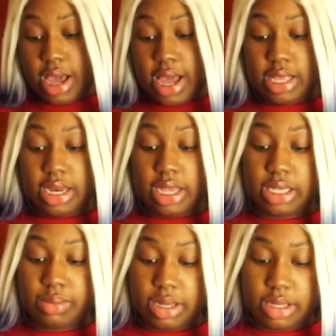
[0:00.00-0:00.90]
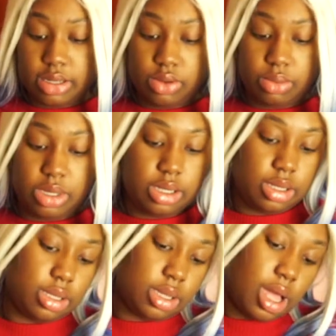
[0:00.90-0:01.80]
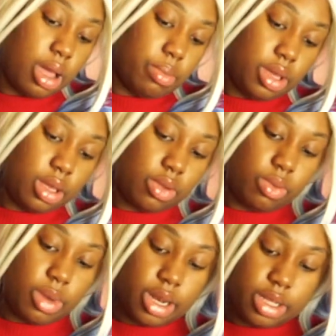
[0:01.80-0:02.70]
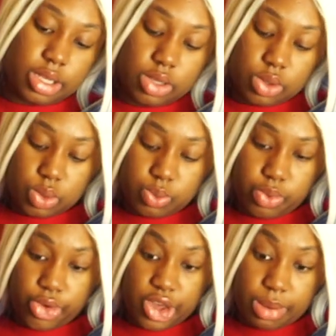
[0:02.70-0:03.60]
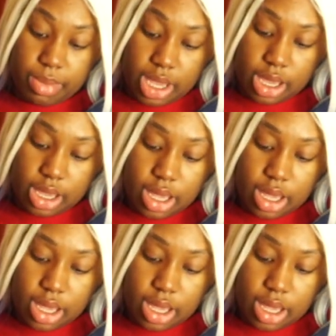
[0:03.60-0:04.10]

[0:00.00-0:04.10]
I didn't expect it to be big. This is pretty big.